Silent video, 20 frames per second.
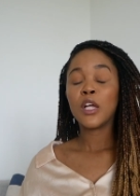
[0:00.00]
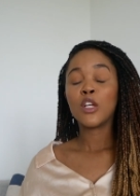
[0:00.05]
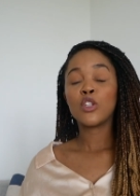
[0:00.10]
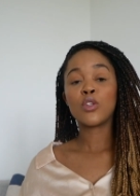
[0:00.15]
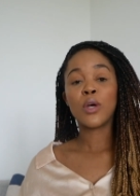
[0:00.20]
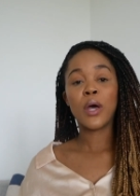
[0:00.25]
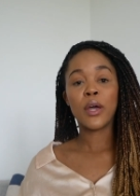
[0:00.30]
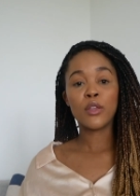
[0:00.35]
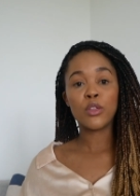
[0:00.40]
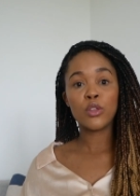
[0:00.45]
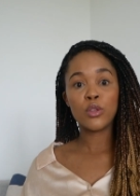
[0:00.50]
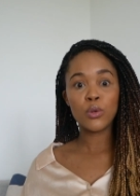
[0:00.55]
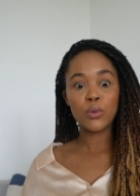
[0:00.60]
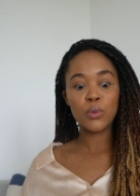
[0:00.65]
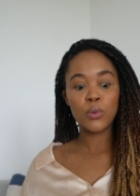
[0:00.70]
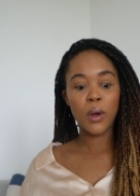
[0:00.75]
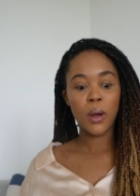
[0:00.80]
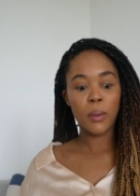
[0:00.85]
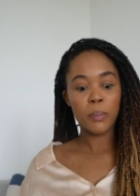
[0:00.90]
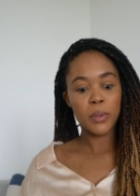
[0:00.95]
So I
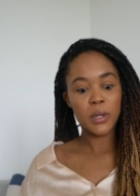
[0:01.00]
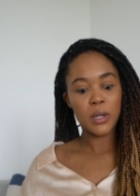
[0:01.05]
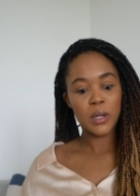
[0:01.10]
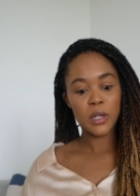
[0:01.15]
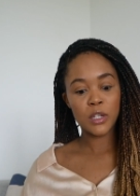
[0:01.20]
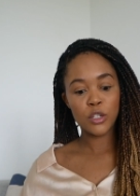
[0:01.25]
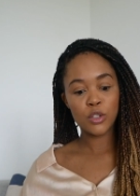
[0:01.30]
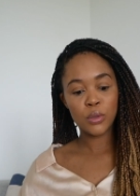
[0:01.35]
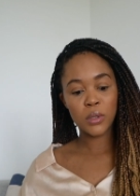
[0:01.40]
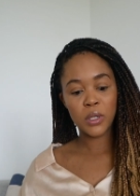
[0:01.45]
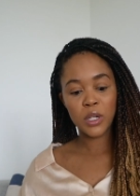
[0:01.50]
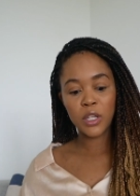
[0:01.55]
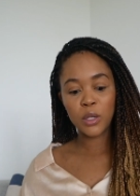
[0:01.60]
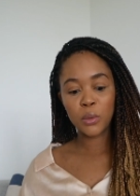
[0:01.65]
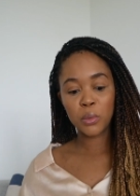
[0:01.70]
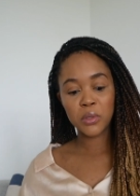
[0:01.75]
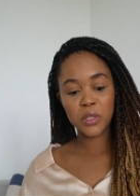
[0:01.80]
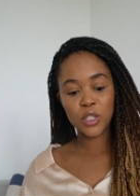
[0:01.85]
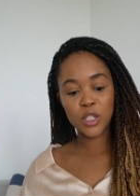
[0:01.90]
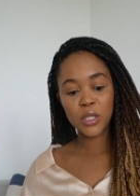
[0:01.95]
threw up and literally
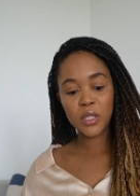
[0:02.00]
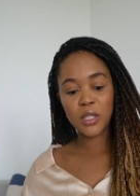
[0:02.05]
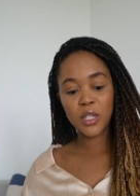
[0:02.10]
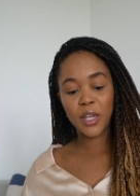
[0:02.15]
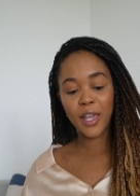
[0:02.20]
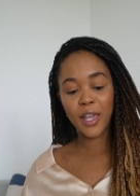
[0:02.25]
it was just the